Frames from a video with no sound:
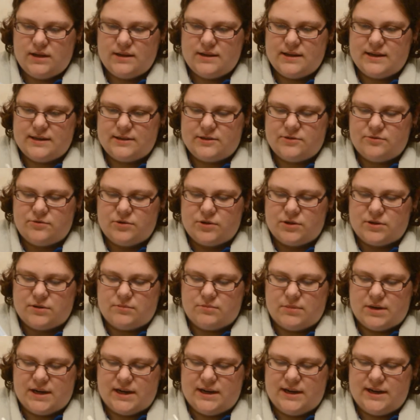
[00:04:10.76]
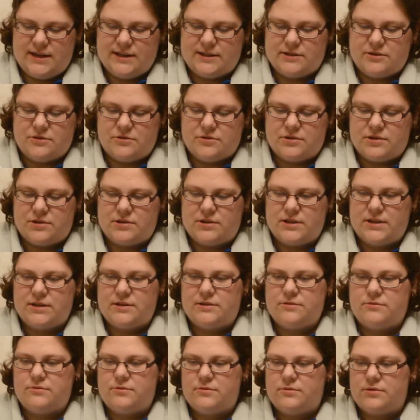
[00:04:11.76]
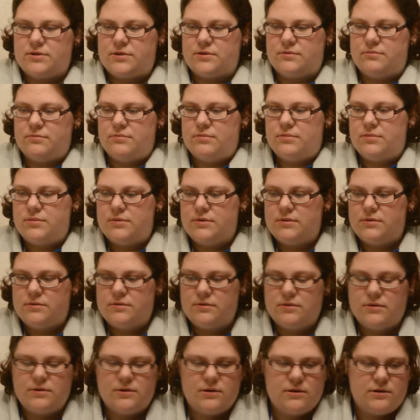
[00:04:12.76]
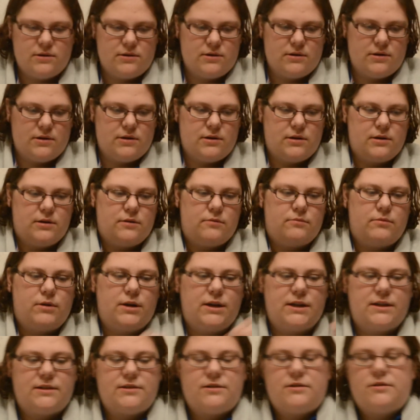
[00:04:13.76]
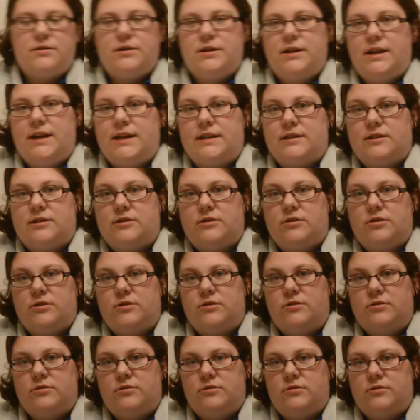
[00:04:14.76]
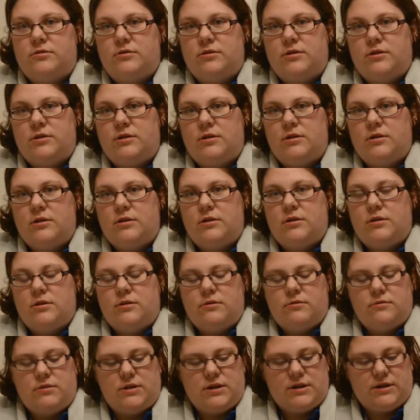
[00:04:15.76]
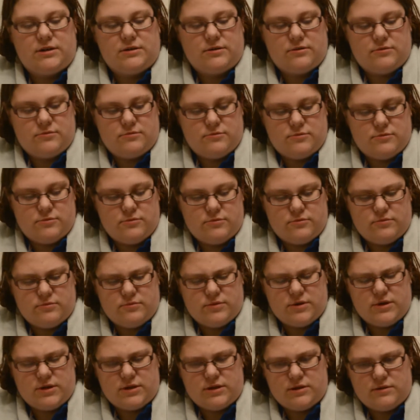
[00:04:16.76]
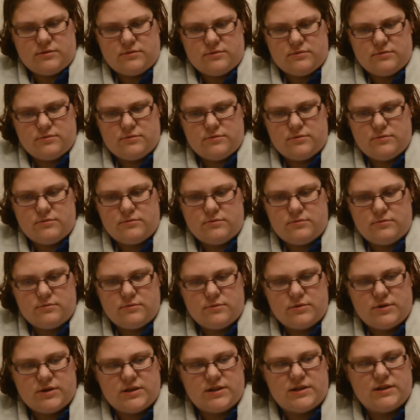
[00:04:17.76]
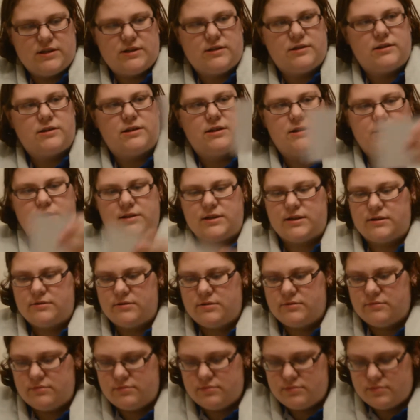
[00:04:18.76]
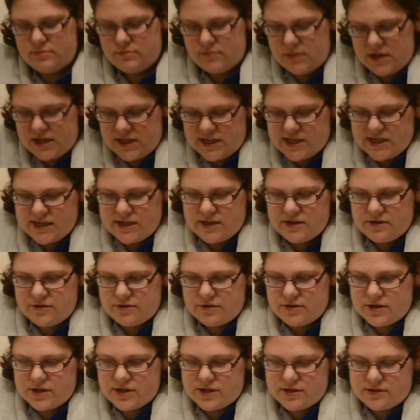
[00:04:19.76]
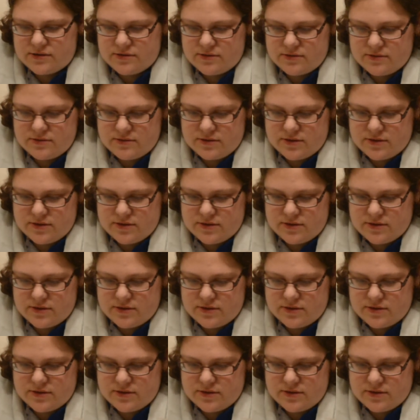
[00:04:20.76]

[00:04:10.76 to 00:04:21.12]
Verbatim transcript: That's awesome. I like those. Those are awesome. Right, next. Right. Oh, that's oh, what's this? Let's see. Oh, my geeky goodies.